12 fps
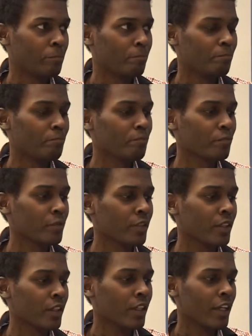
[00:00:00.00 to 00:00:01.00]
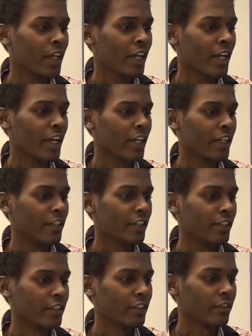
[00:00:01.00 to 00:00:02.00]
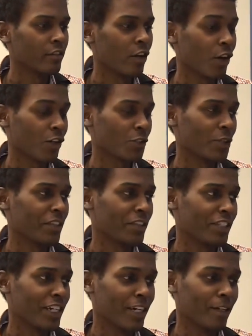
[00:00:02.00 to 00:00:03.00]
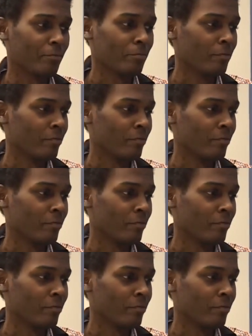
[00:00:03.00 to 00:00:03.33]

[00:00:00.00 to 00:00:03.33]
Mm. And also at the time,